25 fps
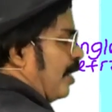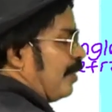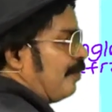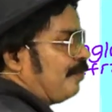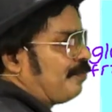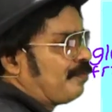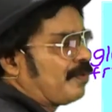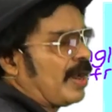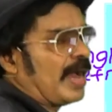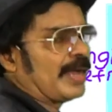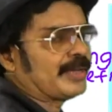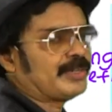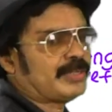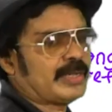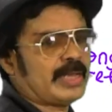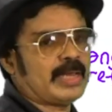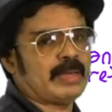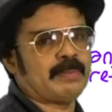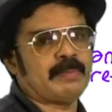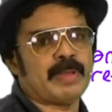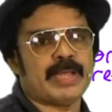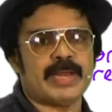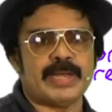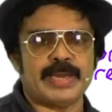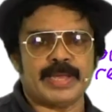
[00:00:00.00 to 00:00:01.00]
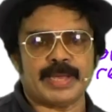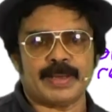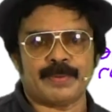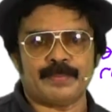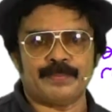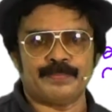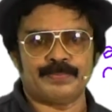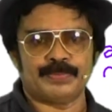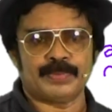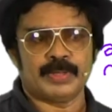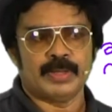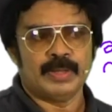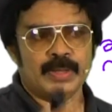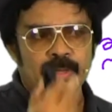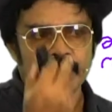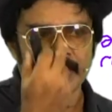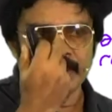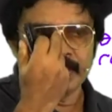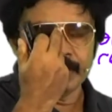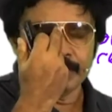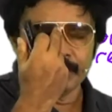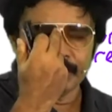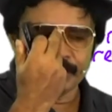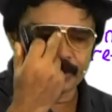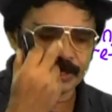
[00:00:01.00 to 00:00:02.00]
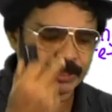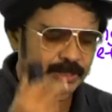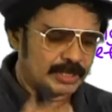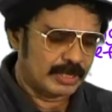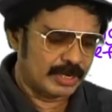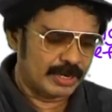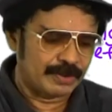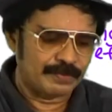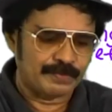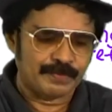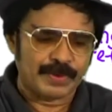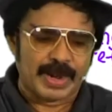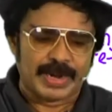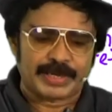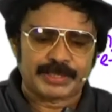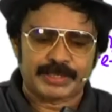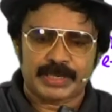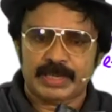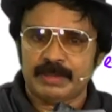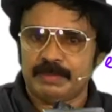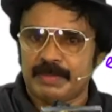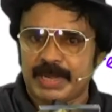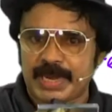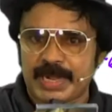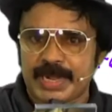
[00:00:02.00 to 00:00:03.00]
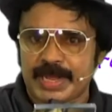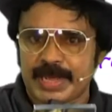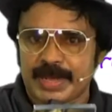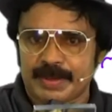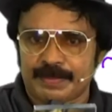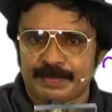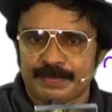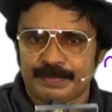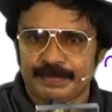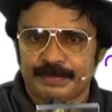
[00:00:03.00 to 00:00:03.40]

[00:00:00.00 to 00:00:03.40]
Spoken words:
refracting medium. This is a refracting medium.